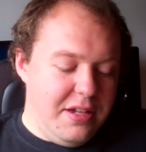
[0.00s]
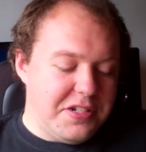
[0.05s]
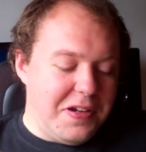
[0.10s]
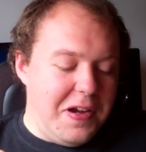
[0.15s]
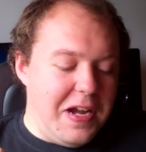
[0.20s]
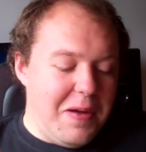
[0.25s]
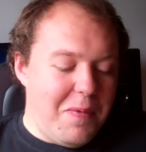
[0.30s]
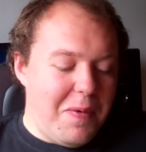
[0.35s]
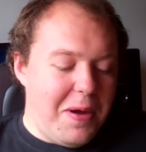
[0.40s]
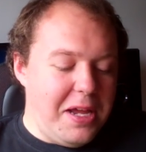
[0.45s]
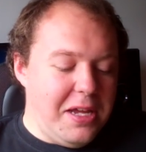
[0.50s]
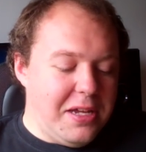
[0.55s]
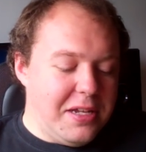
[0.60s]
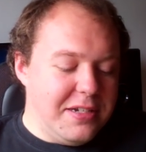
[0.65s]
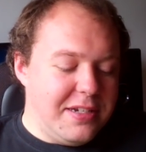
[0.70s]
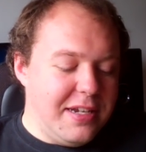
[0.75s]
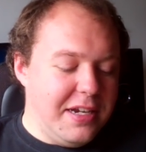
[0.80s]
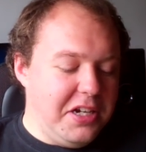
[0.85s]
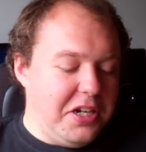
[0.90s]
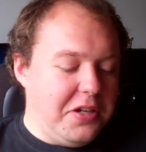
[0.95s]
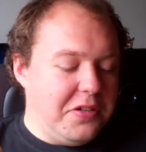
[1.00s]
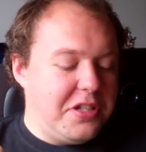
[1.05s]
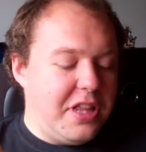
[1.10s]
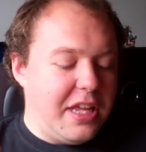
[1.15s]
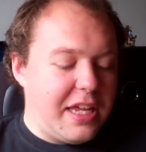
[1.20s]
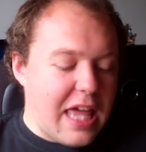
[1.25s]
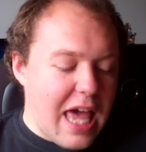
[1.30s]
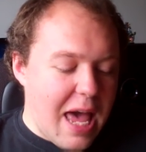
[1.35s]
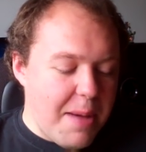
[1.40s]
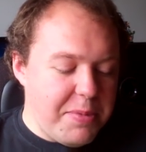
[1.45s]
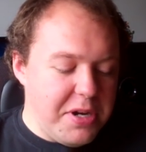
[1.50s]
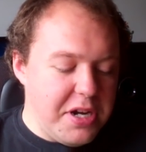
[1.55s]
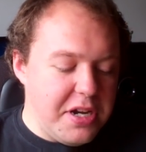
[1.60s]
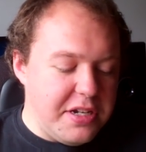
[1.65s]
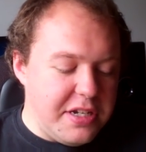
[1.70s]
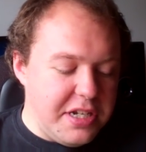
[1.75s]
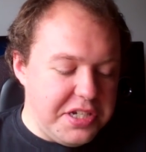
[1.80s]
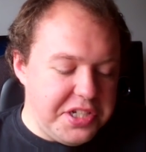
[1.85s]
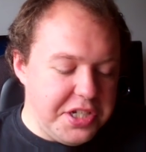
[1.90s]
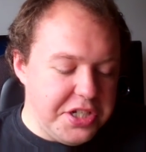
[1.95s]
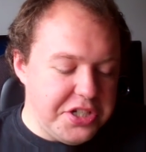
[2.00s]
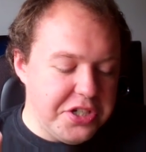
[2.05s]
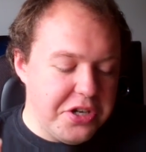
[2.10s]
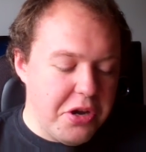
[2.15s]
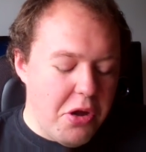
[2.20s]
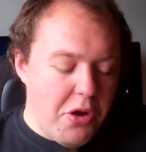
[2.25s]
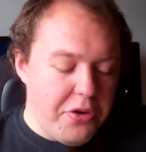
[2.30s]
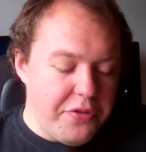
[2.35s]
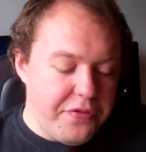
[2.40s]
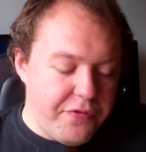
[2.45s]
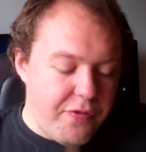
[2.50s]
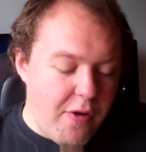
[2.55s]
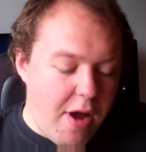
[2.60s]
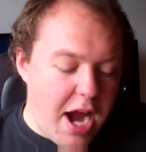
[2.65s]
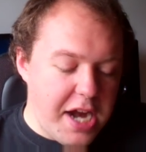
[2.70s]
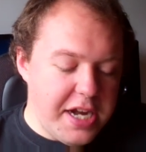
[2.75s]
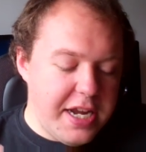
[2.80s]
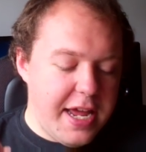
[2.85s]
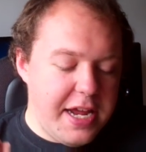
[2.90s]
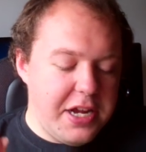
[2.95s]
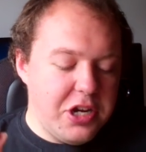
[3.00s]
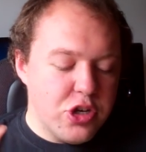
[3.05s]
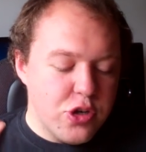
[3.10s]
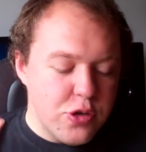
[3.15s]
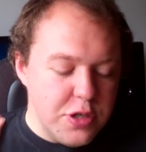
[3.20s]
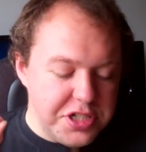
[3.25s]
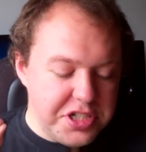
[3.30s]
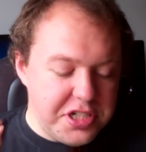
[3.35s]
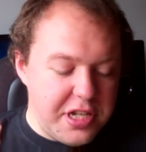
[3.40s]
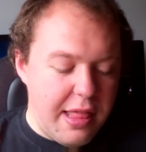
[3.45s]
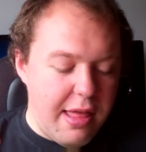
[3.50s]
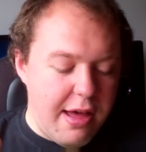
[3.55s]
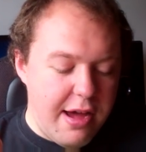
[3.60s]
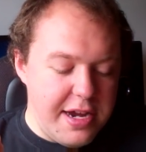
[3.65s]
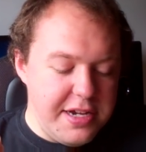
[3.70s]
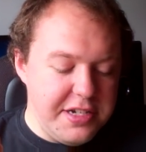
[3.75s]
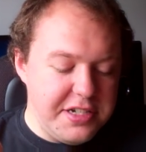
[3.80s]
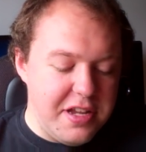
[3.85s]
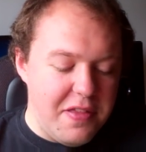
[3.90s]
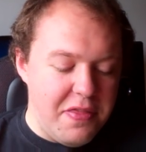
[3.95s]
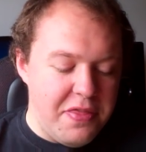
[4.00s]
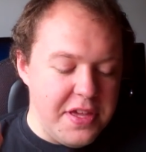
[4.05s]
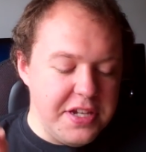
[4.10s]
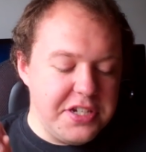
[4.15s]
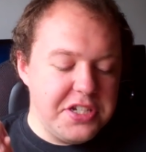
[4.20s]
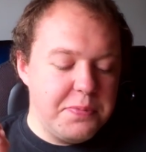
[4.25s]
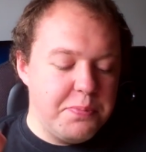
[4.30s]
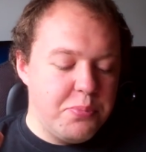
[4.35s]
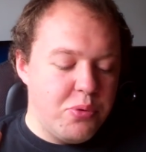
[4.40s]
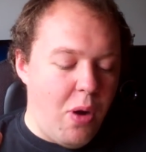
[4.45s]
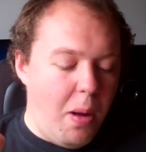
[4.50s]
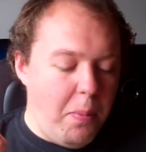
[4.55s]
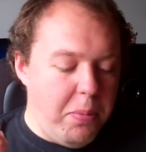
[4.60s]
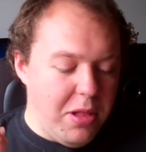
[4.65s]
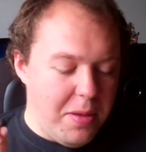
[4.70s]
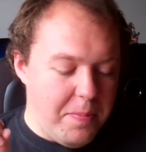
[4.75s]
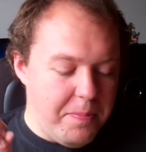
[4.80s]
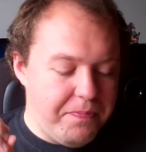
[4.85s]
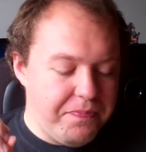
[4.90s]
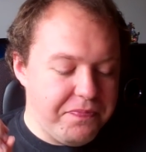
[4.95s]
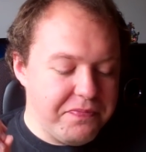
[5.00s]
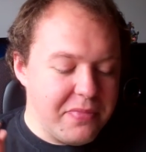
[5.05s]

anyway, he continues. The cabinet decision on Friday crystallised this problem.